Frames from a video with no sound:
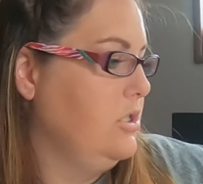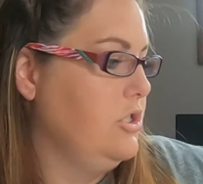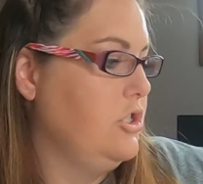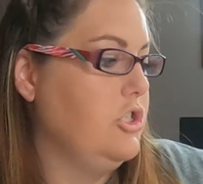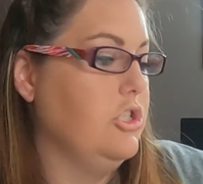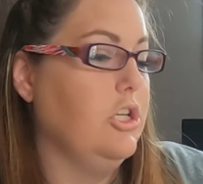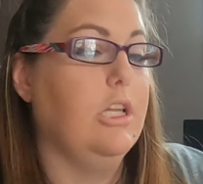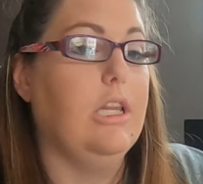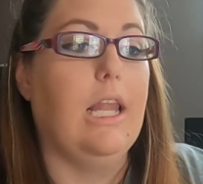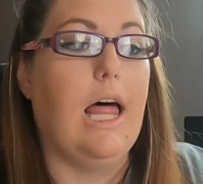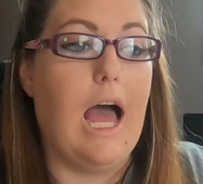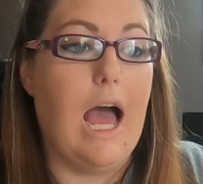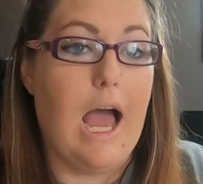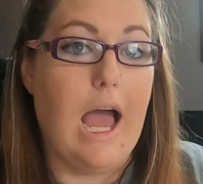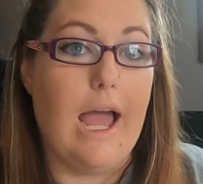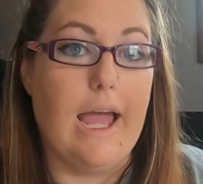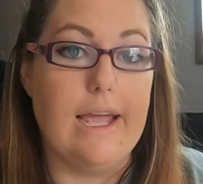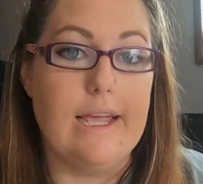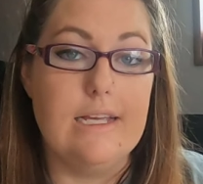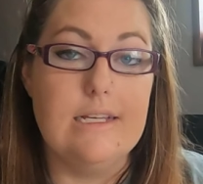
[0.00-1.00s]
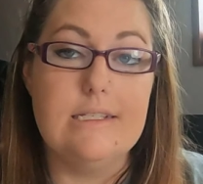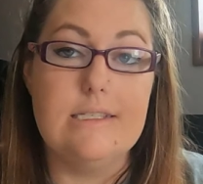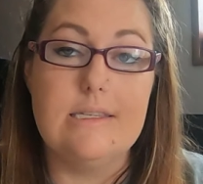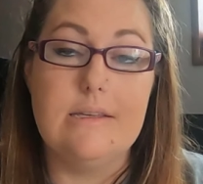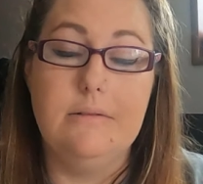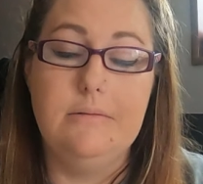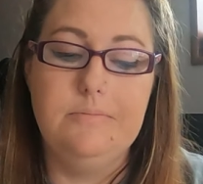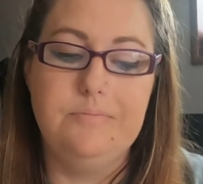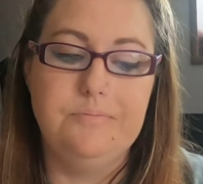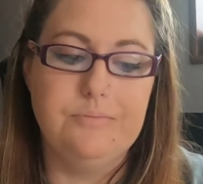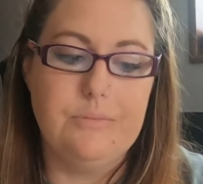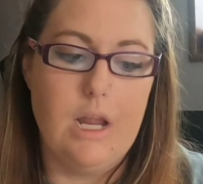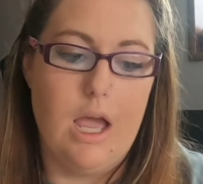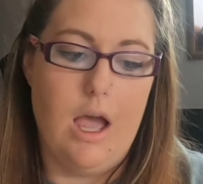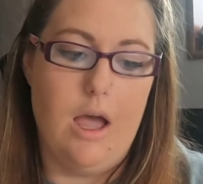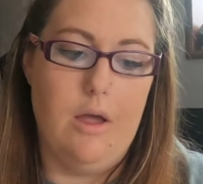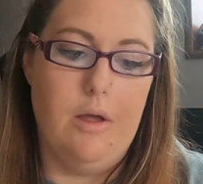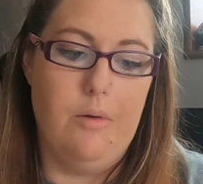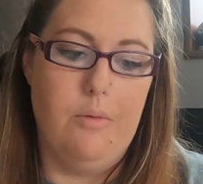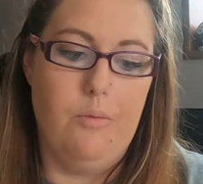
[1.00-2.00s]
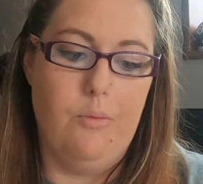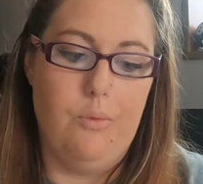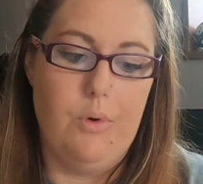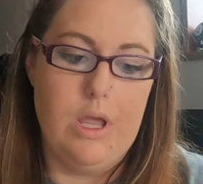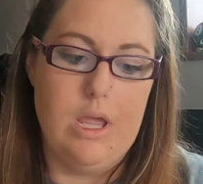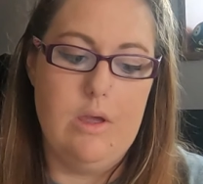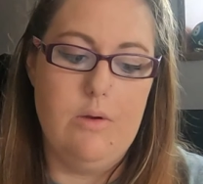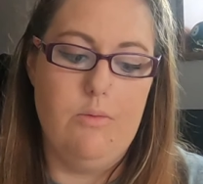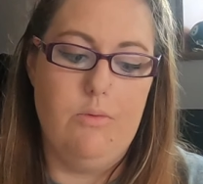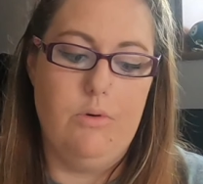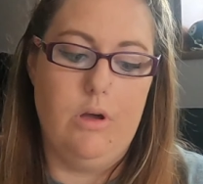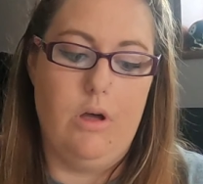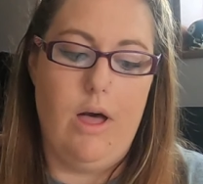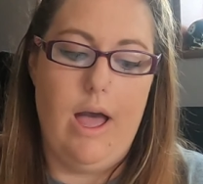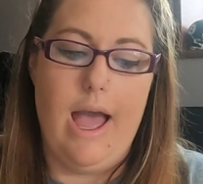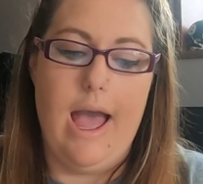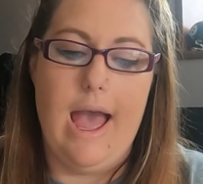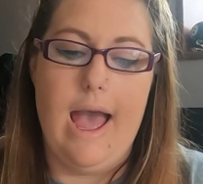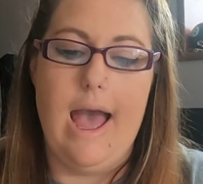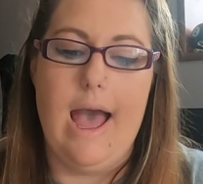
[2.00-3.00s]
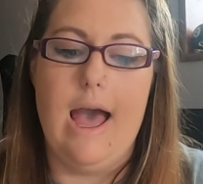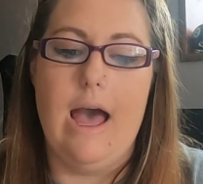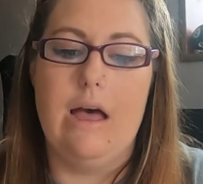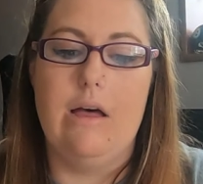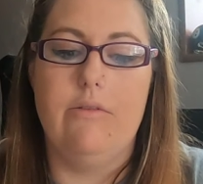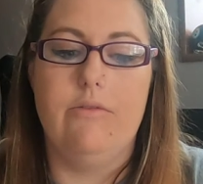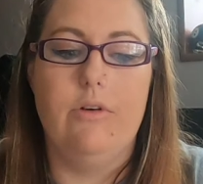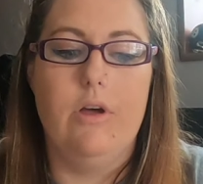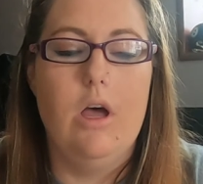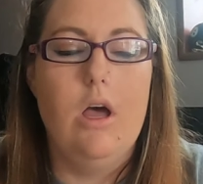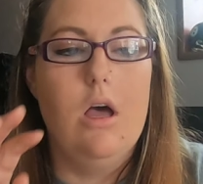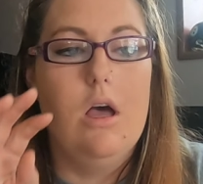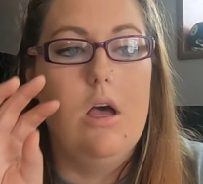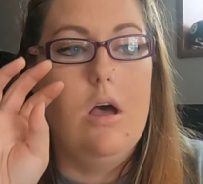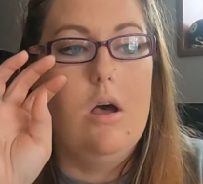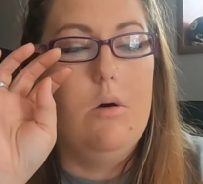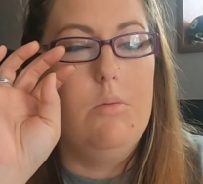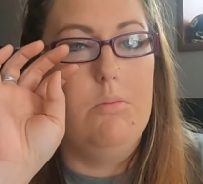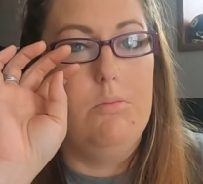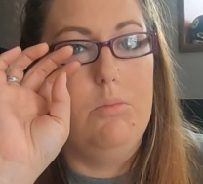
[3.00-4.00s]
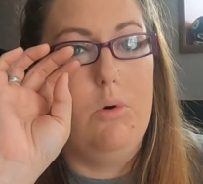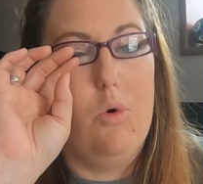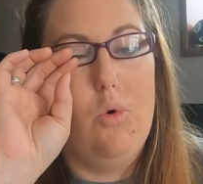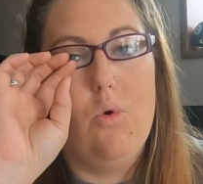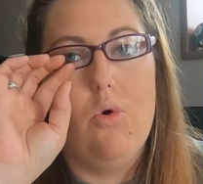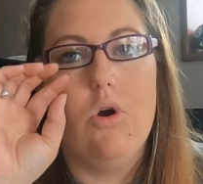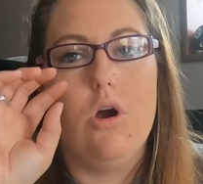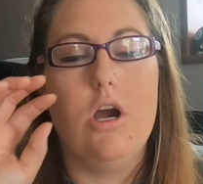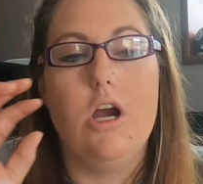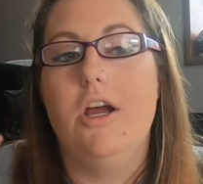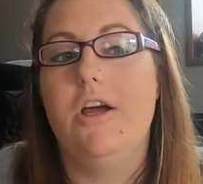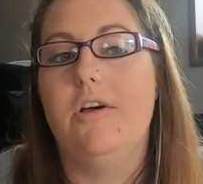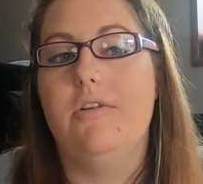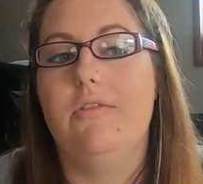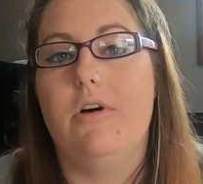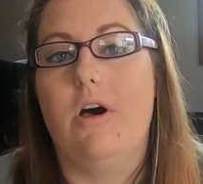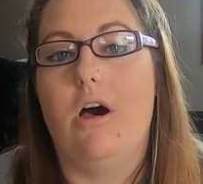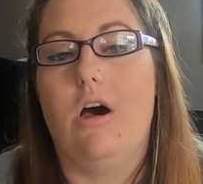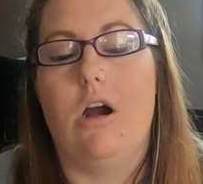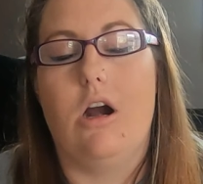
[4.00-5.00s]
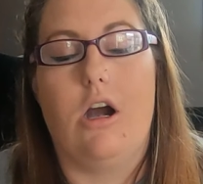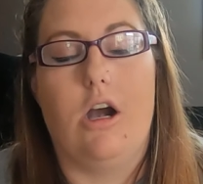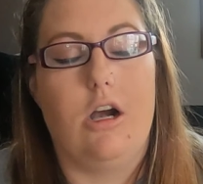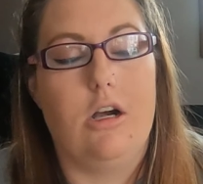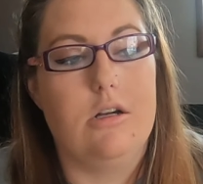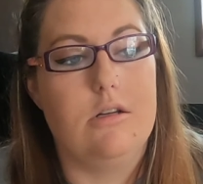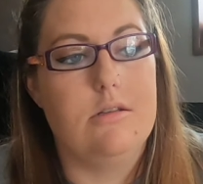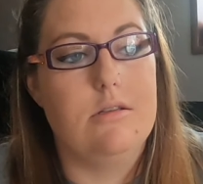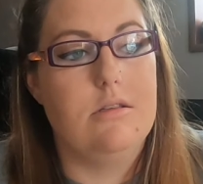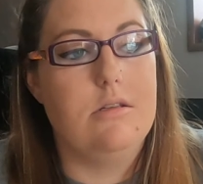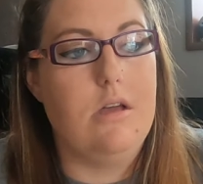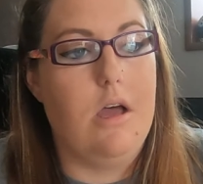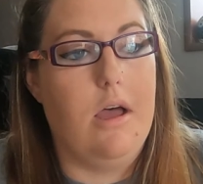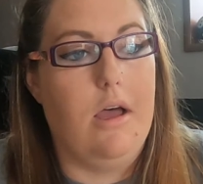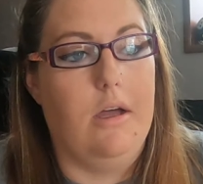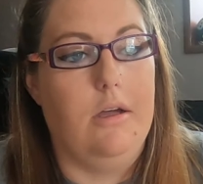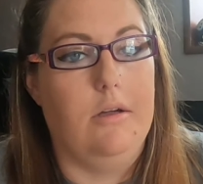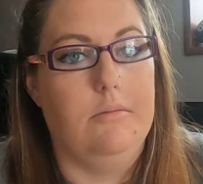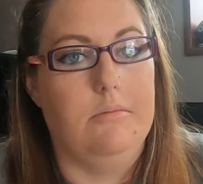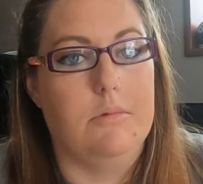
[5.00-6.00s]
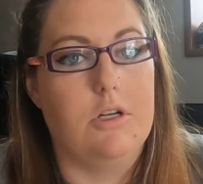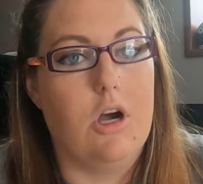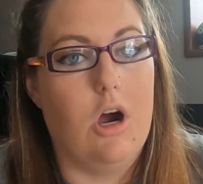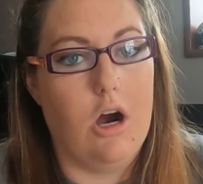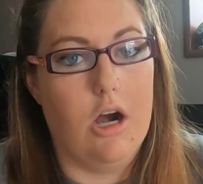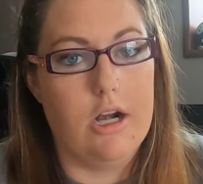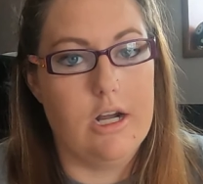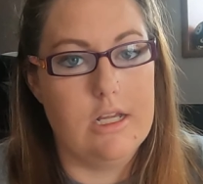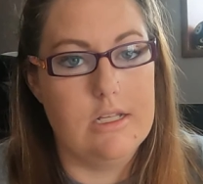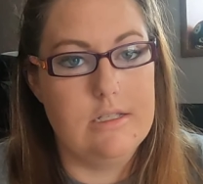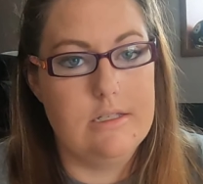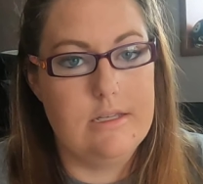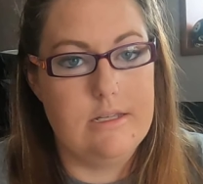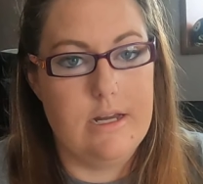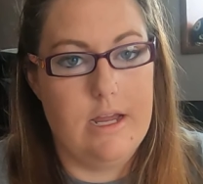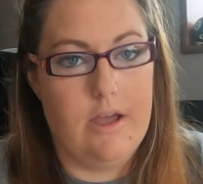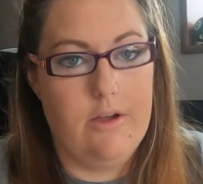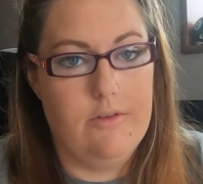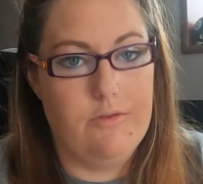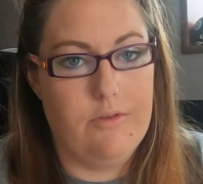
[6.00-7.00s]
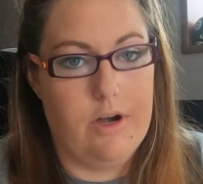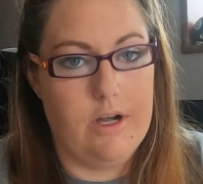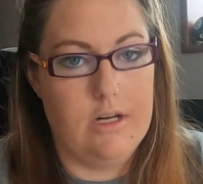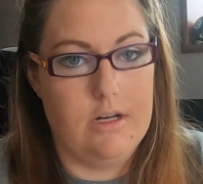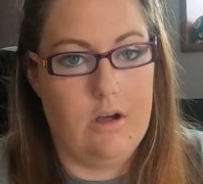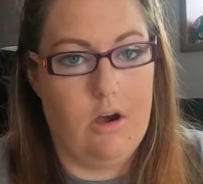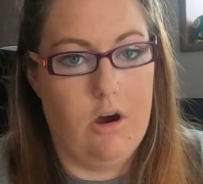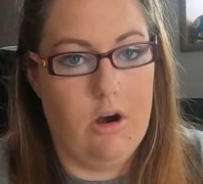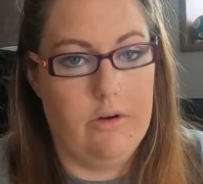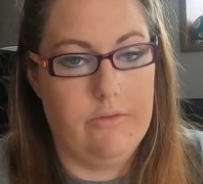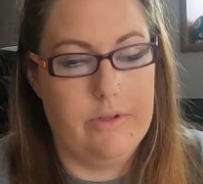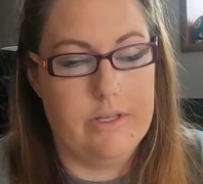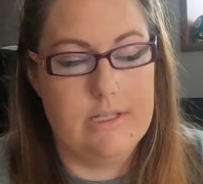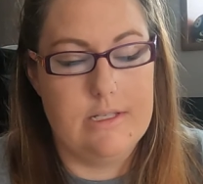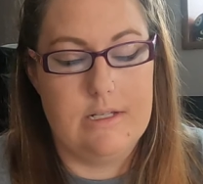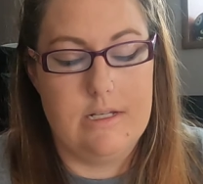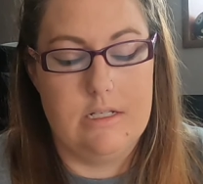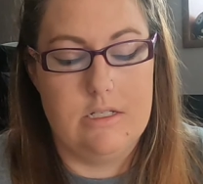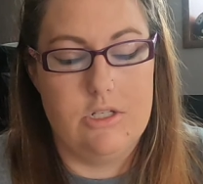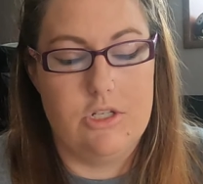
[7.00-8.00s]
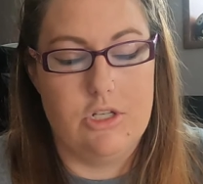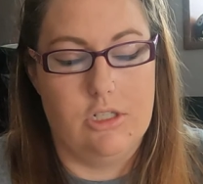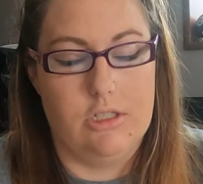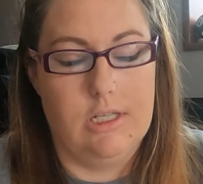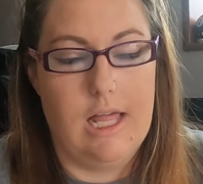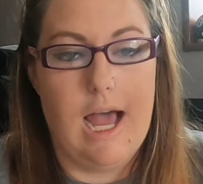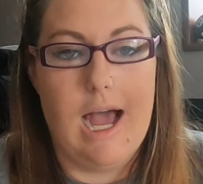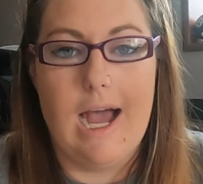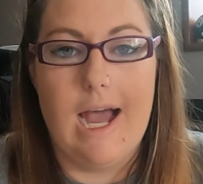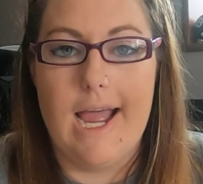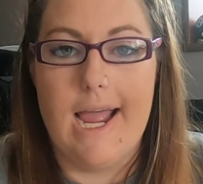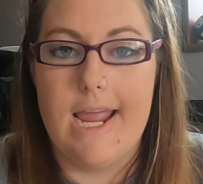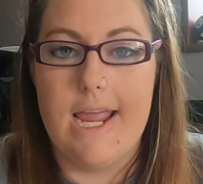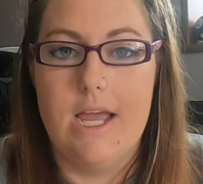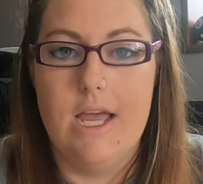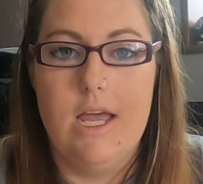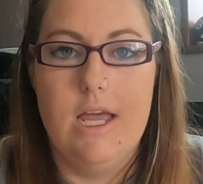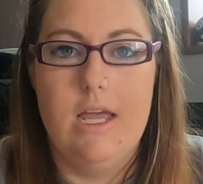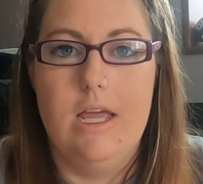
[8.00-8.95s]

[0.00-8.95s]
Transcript: July's. We will have more of our garden stuff ready to harvest in July.